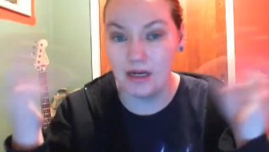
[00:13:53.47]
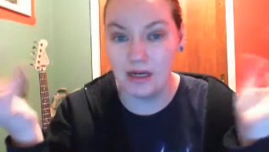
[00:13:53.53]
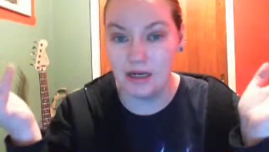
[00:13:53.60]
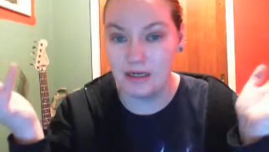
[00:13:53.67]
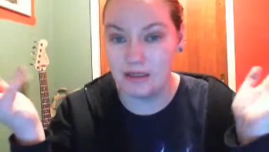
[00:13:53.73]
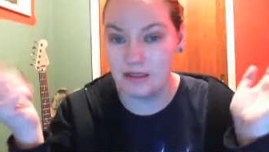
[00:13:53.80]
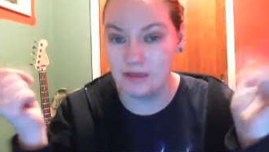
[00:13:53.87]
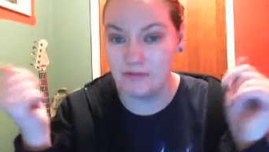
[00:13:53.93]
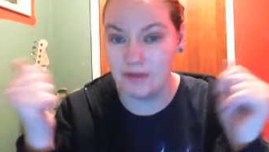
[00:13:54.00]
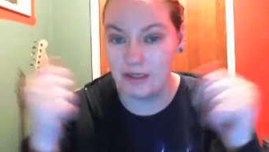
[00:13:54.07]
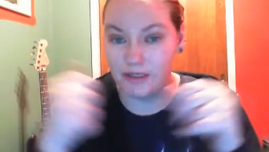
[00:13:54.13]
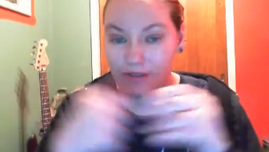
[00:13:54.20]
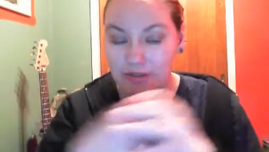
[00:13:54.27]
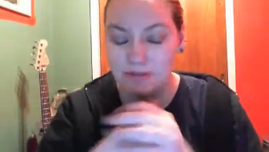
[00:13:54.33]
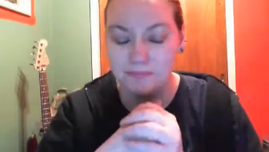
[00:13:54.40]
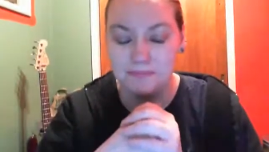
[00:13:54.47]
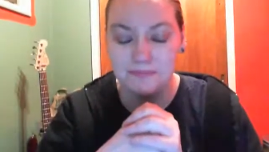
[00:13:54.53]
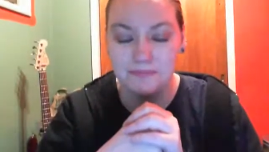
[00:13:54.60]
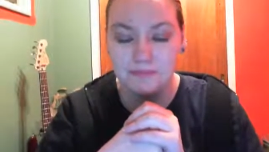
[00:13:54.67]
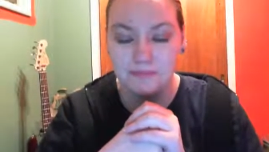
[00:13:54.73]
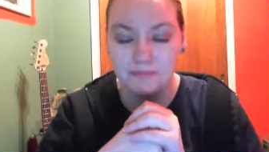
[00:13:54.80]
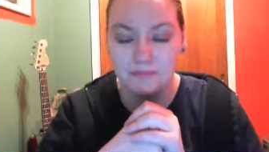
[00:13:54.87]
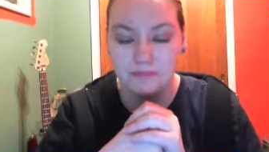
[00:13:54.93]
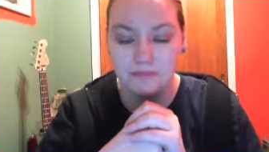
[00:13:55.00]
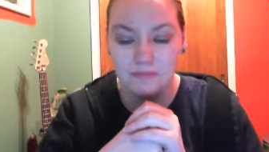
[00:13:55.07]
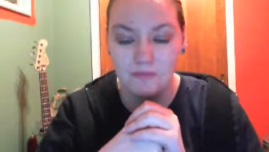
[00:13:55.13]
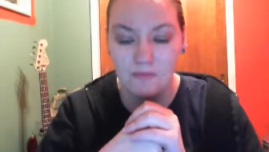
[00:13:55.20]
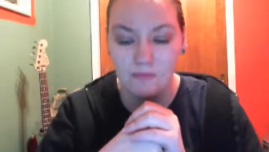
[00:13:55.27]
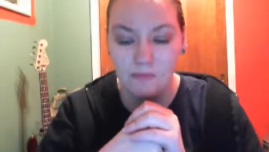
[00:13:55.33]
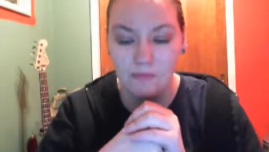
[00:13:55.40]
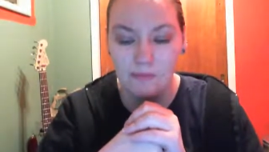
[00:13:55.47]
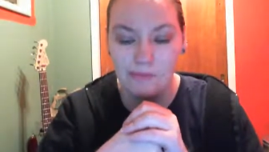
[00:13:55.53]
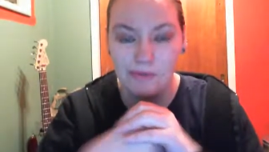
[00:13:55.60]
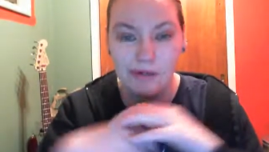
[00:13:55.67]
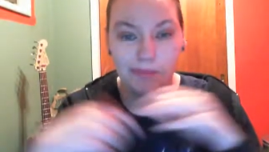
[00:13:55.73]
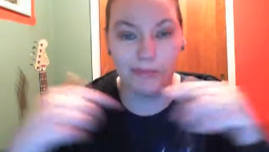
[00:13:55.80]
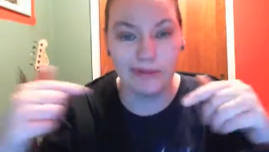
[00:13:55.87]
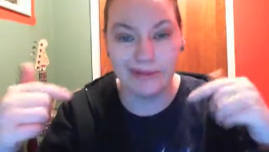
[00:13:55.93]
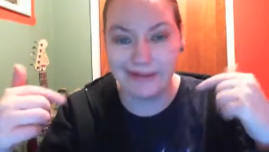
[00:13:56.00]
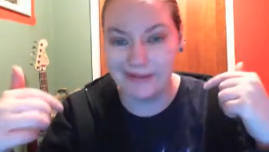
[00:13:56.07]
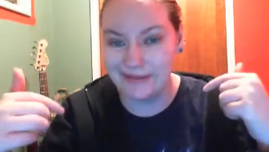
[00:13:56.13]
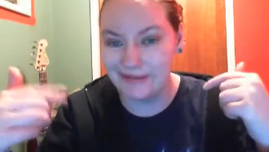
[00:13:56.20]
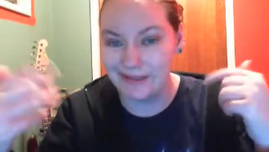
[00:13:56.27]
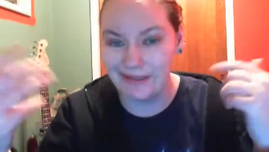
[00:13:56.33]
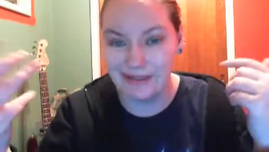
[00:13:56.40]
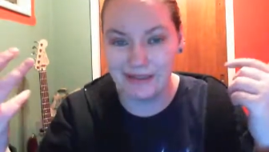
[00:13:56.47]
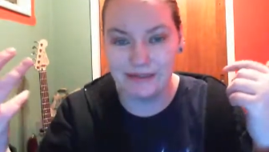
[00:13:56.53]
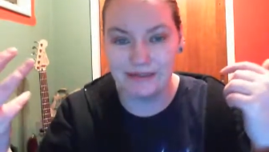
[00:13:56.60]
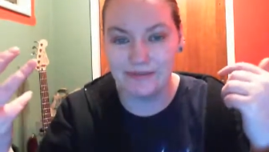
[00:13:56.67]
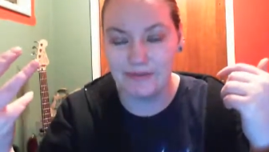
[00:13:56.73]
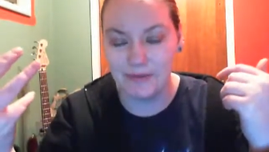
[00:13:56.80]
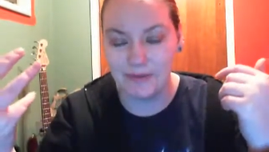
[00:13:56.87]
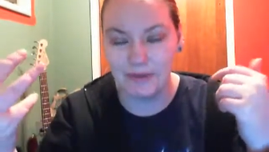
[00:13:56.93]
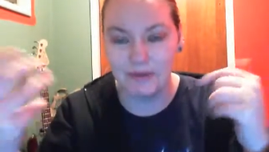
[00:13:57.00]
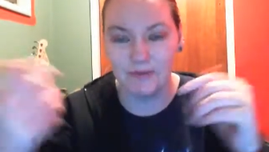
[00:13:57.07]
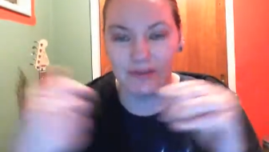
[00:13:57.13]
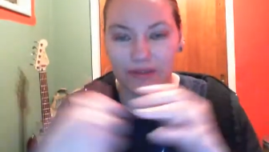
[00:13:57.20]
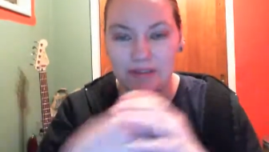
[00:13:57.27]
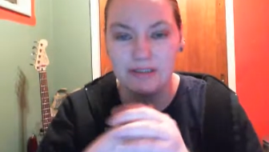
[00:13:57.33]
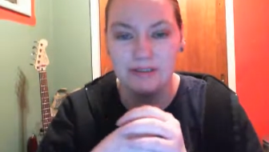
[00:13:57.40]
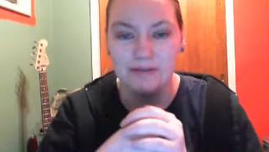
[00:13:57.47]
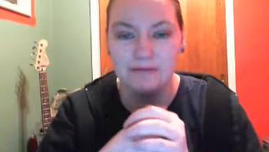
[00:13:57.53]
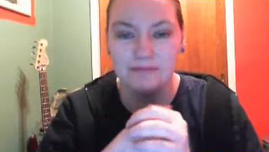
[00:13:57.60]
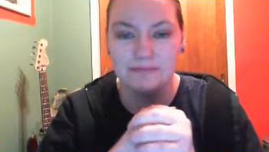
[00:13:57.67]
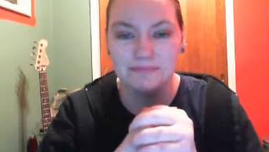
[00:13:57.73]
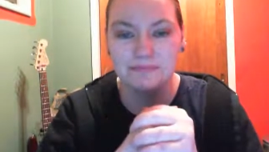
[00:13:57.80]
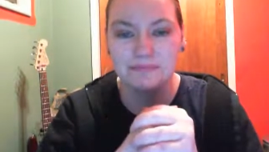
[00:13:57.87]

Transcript: anything of that nature. Complaints, I guess, if you really want to.